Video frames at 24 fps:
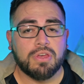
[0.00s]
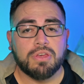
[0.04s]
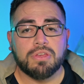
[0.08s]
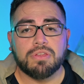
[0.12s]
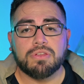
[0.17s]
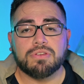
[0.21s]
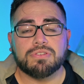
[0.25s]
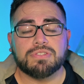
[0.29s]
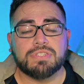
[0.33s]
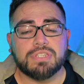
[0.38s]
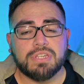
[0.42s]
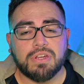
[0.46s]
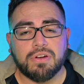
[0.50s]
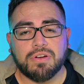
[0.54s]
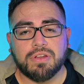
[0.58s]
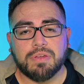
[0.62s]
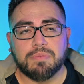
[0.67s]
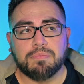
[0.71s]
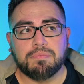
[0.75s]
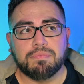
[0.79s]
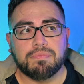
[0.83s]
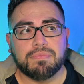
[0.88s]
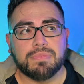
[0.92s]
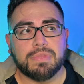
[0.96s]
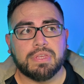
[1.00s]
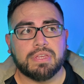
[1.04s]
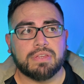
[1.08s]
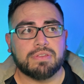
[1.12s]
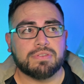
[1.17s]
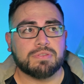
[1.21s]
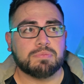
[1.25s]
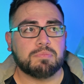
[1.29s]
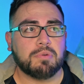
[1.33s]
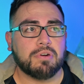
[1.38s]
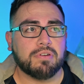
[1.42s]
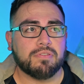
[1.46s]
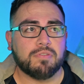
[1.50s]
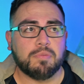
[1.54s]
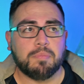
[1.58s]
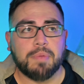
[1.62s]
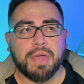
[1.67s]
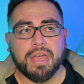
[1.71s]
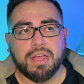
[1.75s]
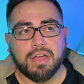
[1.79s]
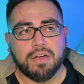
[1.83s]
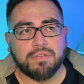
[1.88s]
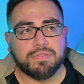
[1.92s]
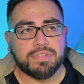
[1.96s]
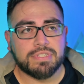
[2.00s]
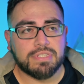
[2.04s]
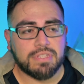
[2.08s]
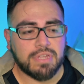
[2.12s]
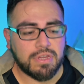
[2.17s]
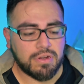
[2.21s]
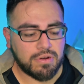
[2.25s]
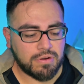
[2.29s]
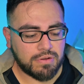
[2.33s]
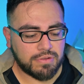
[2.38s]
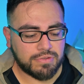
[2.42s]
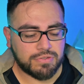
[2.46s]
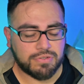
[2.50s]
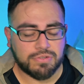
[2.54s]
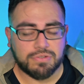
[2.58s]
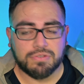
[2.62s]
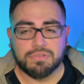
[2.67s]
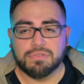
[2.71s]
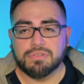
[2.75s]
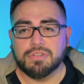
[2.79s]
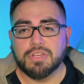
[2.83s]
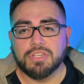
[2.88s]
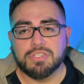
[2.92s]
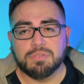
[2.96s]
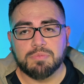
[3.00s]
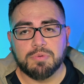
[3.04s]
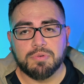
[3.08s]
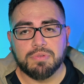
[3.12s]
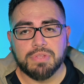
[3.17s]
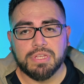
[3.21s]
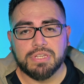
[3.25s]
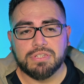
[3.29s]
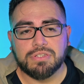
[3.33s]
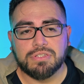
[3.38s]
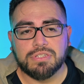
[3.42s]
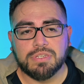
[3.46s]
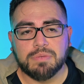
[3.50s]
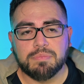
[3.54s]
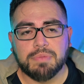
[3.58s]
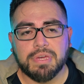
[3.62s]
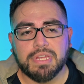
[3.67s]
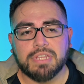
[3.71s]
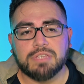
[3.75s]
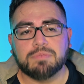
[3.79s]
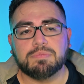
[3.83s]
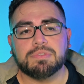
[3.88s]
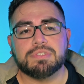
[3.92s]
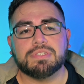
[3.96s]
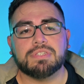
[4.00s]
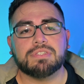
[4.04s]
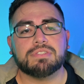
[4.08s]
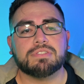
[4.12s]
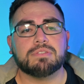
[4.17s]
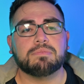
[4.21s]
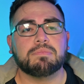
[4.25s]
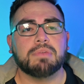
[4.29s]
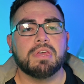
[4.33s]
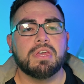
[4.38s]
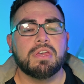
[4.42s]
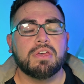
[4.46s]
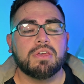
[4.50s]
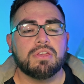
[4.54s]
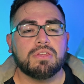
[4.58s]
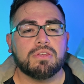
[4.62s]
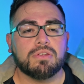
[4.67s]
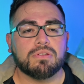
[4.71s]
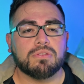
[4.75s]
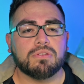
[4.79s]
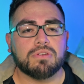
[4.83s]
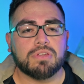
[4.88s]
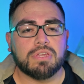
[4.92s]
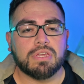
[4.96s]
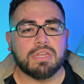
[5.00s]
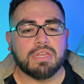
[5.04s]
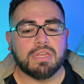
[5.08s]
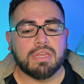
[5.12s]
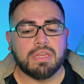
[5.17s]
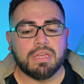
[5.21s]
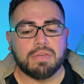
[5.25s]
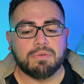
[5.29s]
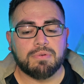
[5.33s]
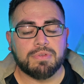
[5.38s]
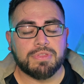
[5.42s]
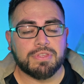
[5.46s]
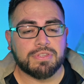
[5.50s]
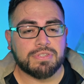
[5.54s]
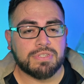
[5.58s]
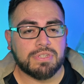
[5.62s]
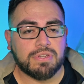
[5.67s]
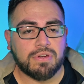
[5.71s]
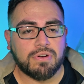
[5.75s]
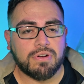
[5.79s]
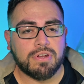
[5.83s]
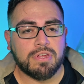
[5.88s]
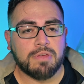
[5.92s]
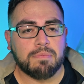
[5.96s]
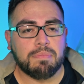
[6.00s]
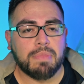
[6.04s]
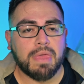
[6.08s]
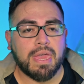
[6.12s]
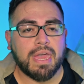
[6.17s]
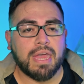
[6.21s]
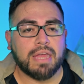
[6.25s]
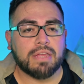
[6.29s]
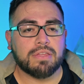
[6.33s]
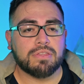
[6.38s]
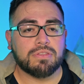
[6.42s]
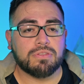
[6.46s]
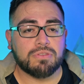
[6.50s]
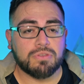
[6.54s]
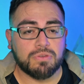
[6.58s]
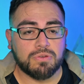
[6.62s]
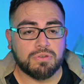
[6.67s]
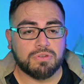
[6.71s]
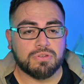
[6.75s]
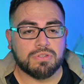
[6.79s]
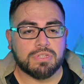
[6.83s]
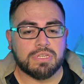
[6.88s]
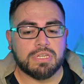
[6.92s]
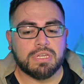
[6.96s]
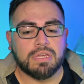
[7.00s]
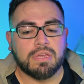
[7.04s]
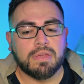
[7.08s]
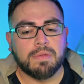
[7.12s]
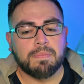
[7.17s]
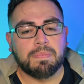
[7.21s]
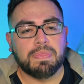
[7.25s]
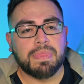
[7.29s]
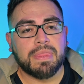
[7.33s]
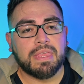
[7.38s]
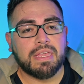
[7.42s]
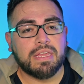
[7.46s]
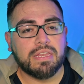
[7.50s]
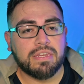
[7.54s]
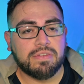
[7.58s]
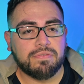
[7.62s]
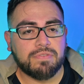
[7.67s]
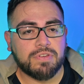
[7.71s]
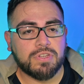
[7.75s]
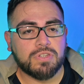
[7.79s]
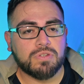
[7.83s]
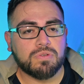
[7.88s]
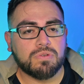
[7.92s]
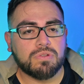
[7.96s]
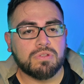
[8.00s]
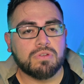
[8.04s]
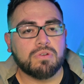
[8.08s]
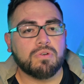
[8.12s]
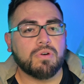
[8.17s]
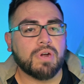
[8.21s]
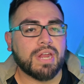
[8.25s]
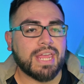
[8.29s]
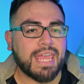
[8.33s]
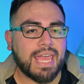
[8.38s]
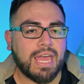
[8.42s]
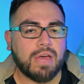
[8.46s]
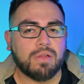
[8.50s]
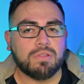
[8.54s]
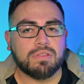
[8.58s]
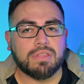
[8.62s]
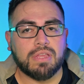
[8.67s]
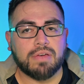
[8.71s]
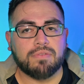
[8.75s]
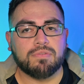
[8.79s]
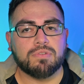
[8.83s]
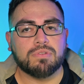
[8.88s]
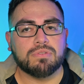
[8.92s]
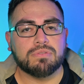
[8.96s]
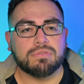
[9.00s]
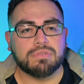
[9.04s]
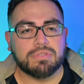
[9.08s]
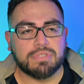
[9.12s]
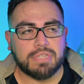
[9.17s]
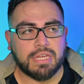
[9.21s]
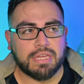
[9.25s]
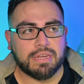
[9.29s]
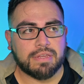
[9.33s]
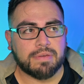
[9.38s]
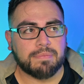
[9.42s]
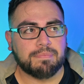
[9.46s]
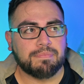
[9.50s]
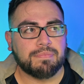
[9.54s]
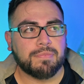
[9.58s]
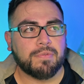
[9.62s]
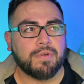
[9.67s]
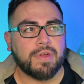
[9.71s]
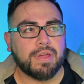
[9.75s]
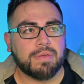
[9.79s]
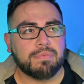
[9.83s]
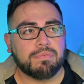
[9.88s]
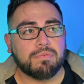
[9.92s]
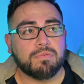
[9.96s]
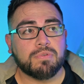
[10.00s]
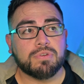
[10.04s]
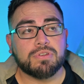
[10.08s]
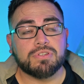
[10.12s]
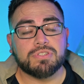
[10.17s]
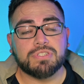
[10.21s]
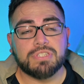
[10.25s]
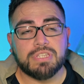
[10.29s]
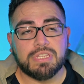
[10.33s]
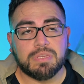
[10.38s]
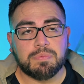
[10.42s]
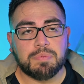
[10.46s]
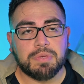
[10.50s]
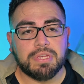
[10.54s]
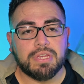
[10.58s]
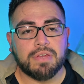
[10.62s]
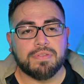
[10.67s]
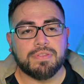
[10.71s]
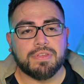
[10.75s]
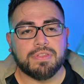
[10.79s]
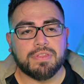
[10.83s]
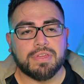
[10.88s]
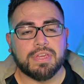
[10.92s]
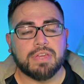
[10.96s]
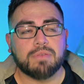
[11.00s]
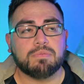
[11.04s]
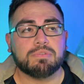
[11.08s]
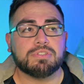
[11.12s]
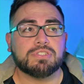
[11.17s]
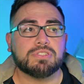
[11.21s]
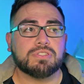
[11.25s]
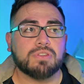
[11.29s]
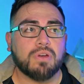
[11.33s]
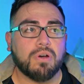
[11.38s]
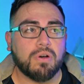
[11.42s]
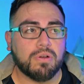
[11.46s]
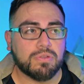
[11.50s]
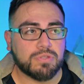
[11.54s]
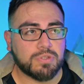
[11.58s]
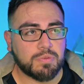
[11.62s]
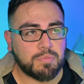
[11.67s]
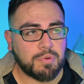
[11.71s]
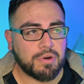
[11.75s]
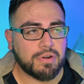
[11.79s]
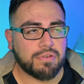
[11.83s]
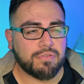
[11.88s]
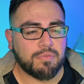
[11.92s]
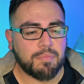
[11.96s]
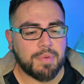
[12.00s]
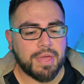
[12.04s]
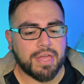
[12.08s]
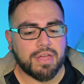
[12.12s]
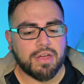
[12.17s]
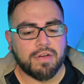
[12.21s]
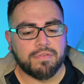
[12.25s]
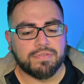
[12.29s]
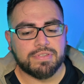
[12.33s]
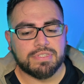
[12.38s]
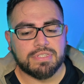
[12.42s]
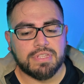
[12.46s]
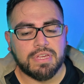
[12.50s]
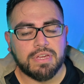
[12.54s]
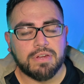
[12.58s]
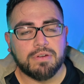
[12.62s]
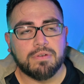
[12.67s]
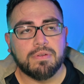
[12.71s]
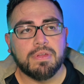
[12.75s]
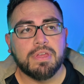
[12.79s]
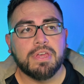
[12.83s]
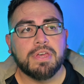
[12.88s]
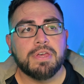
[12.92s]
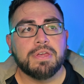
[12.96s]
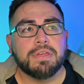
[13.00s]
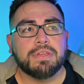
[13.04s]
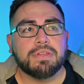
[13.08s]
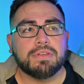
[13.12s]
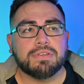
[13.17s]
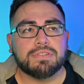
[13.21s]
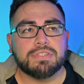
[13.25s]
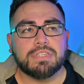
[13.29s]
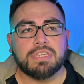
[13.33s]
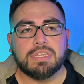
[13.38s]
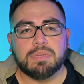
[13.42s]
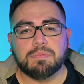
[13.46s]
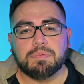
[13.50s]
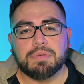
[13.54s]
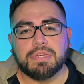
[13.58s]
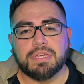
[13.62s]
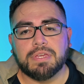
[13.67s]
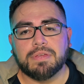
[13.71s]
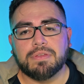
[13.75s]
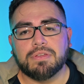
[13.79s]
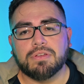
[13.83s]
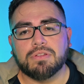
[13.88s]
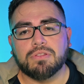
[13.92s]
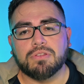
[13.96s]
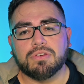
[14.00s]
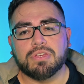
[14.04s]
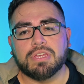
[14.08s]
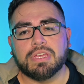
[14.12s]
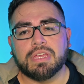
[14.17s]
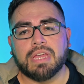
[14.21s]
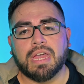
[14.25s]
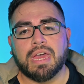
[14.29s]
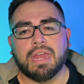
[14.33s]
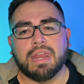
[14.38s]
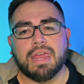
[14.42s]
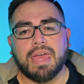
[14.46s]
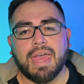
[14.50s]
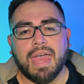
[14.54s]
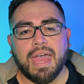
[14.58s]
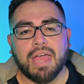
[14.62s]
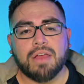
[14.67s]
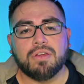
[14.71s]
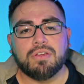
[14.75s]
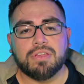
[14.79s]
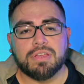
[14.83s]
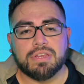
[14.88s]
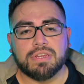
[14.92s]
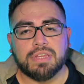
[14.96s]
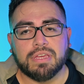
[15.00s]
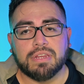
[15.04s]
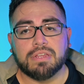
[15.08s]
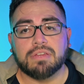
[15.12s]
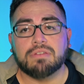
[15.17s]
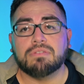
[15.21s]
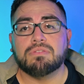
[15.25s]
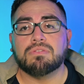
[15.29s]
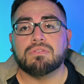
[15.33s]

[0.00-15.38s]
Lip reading: your CRM is part of your back office layer. It's your customer relationship management system. You're looking with the CRM at usually individual or account level data, right? Or your CDP, on the other hand, which is also part of your back office layer, your CDP, you're looking at aggregate data,